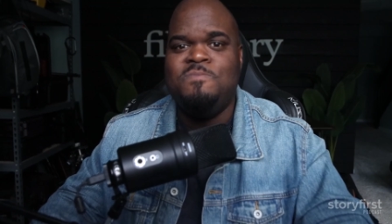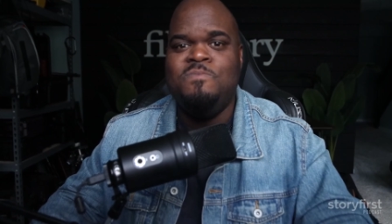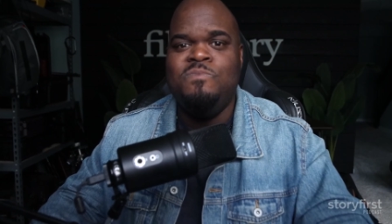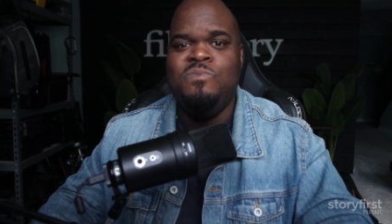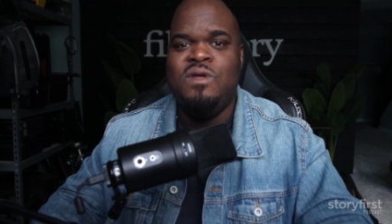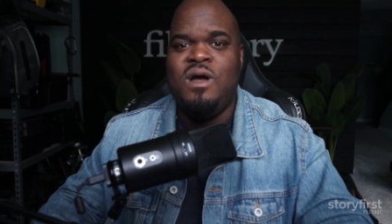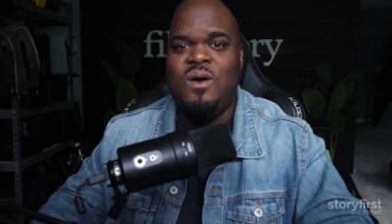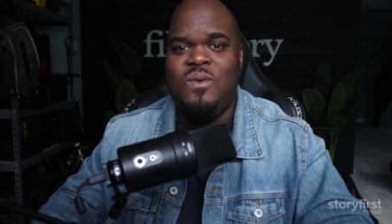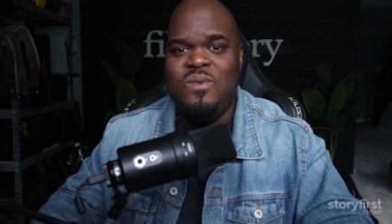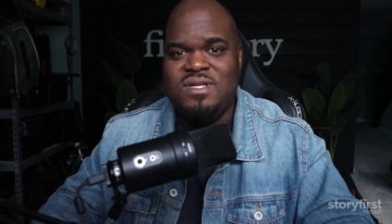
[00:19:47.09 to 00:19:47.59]

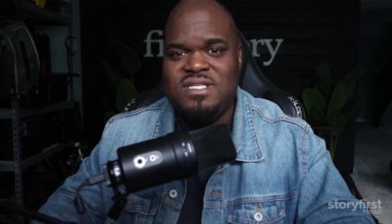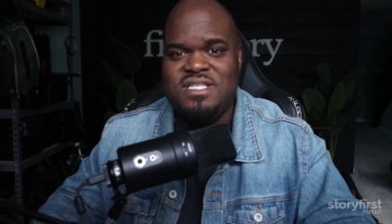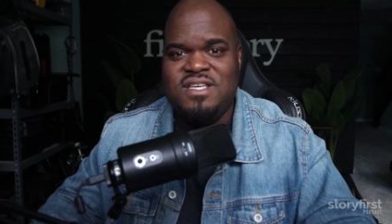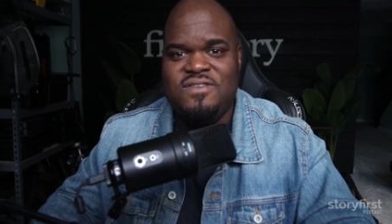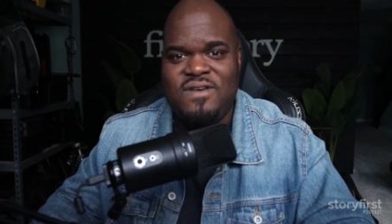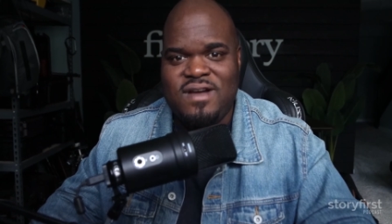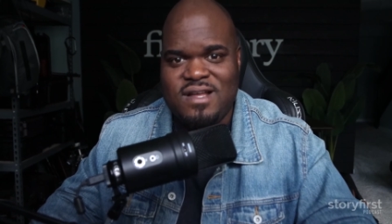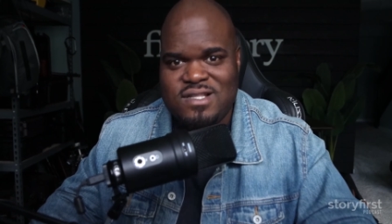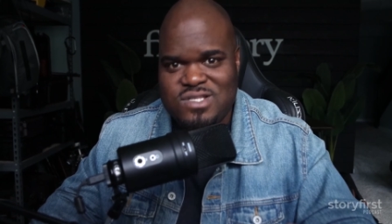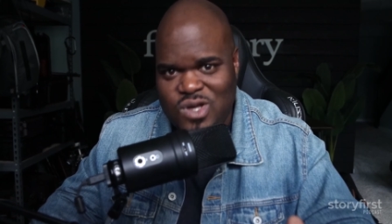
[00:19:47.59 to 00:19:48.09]
I want to see if
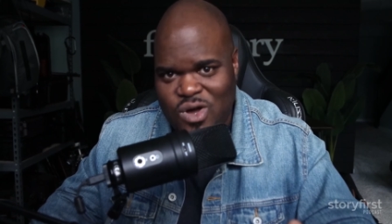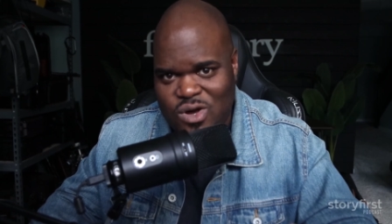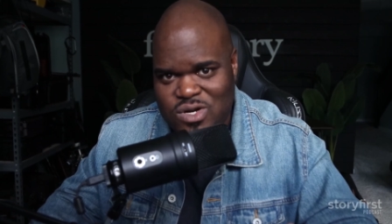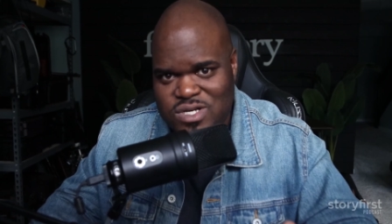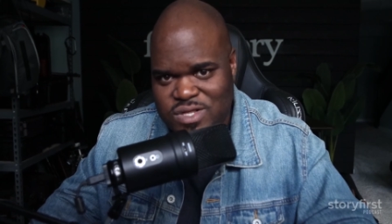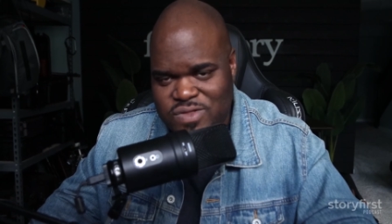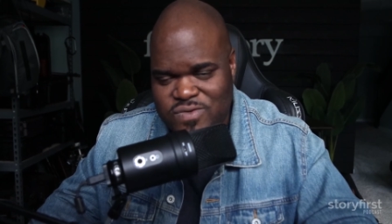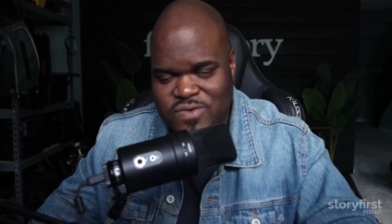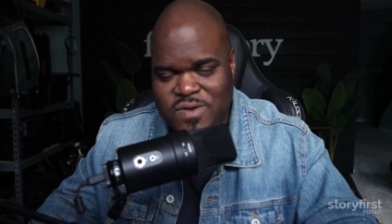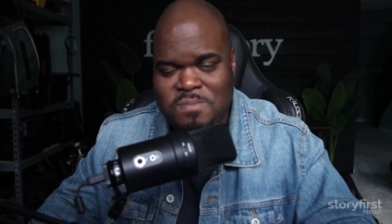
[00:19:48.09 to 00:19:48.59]
I can talk to
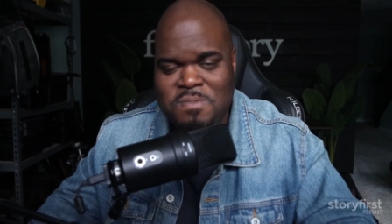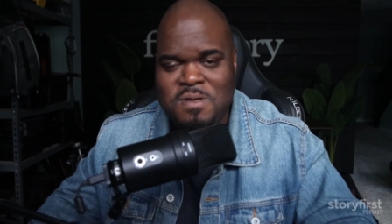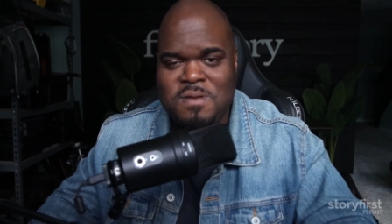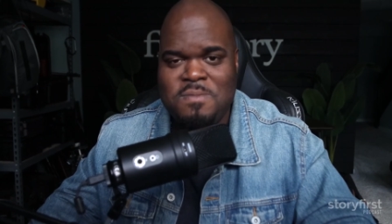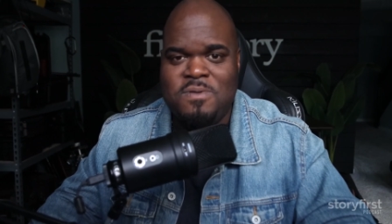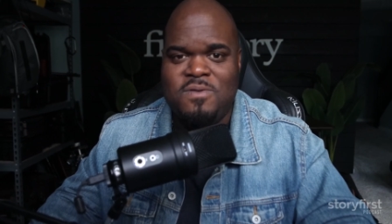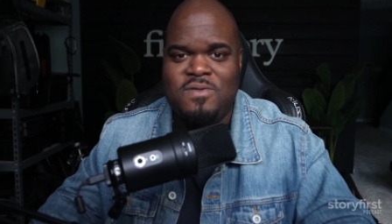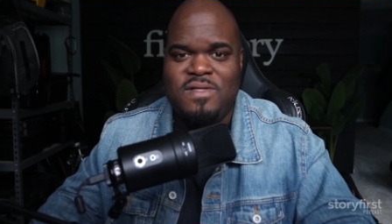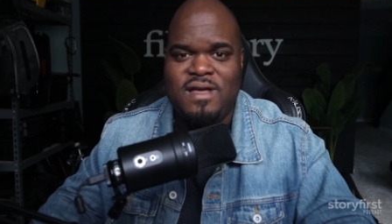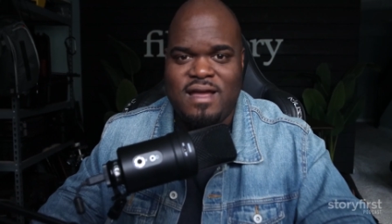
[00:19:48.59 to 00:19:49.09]
3
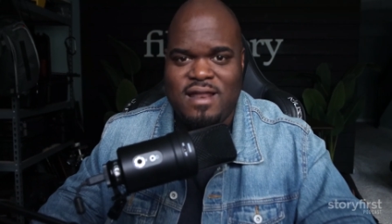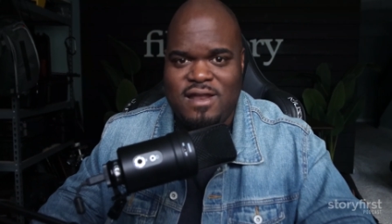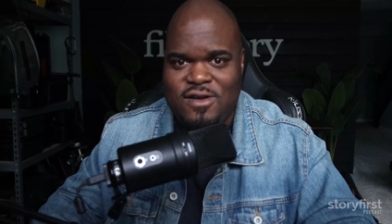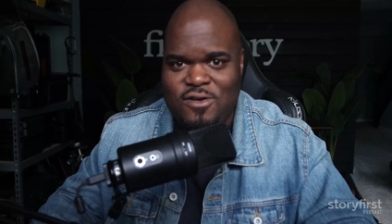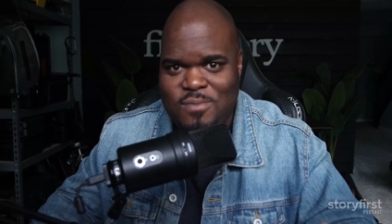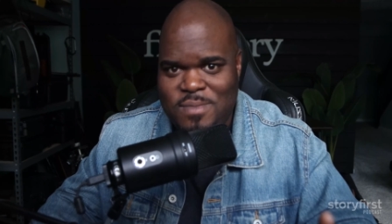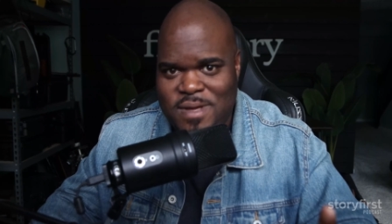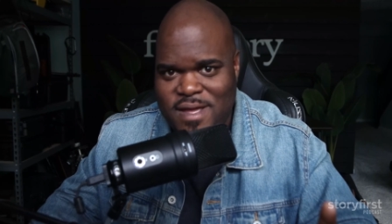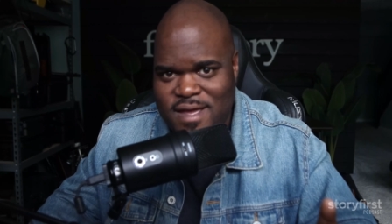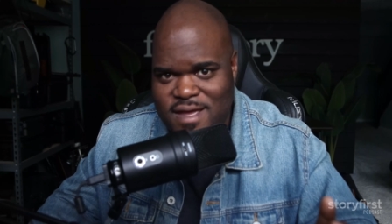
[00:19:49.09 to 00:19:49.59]
people that can help
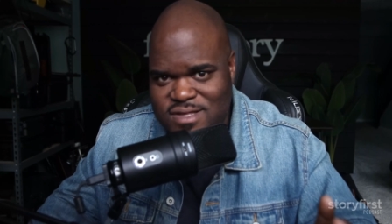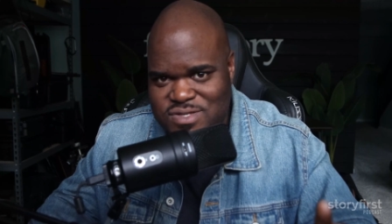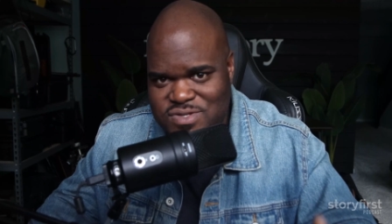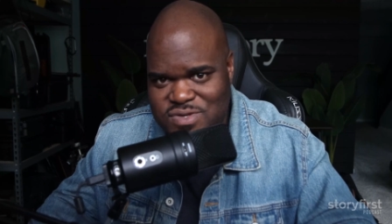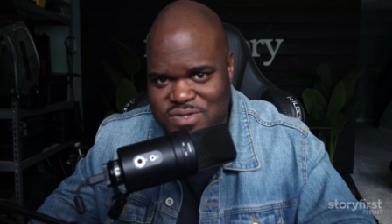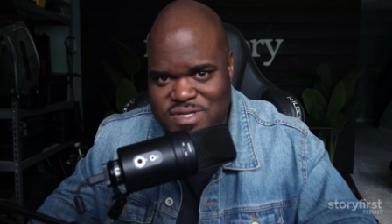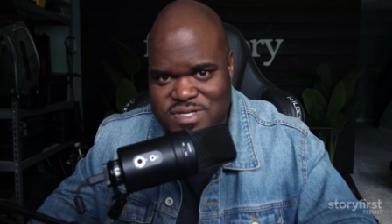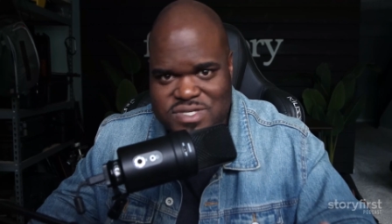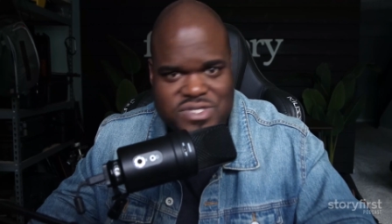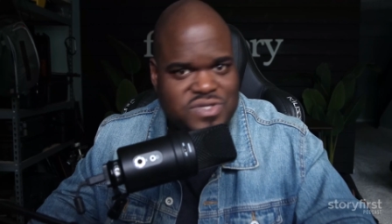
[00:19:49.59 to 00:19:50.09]
me answer
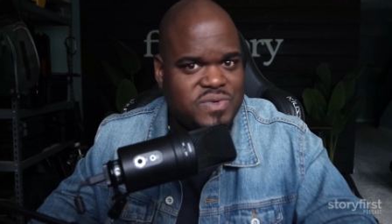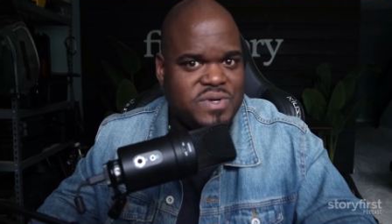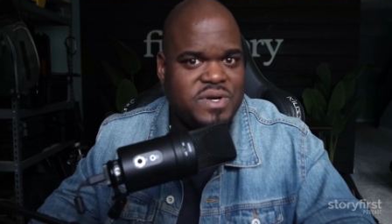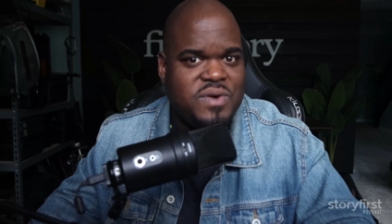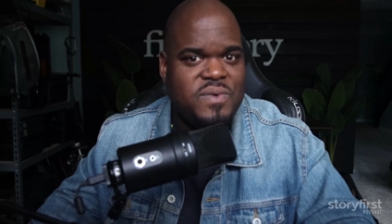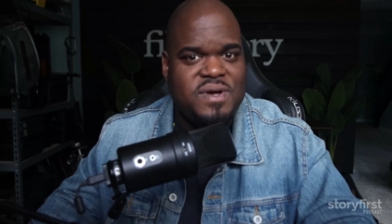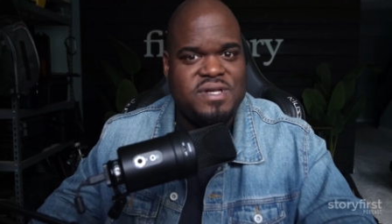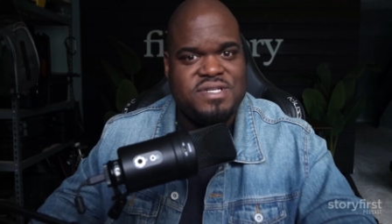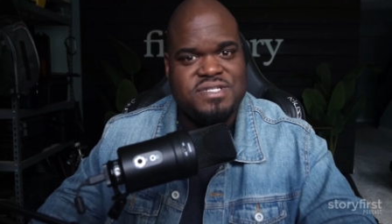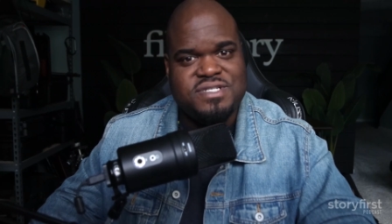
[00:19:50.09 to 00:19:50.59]
these 3
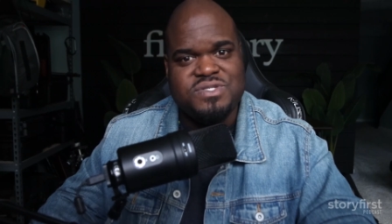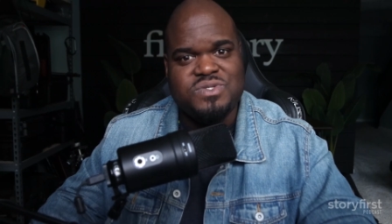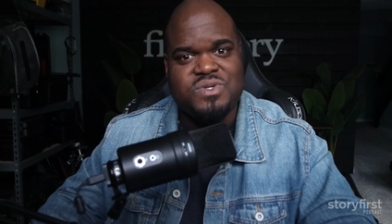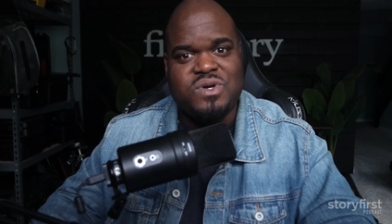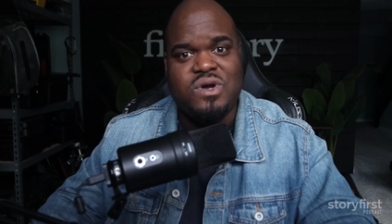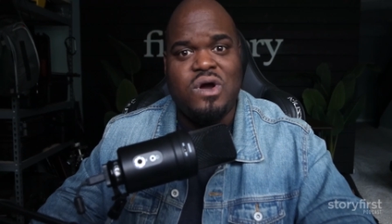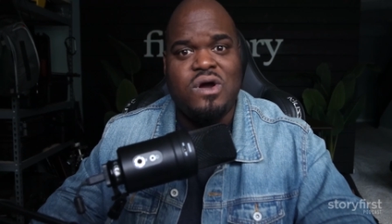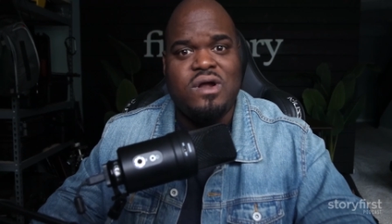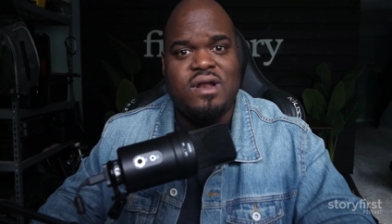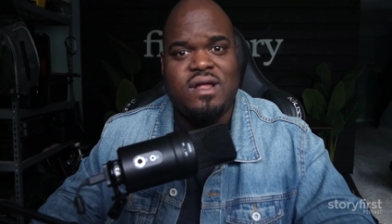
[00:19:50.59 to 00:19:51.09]
questions
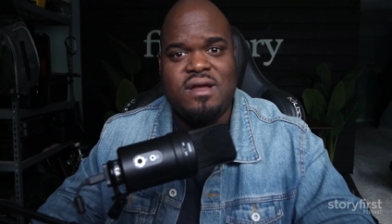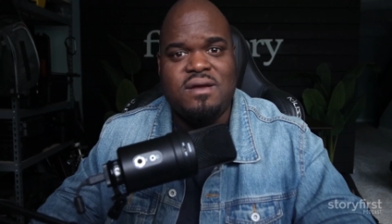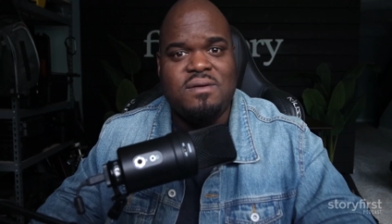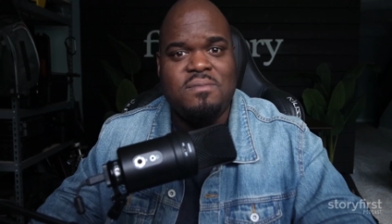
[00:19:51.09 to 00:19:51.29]
regarding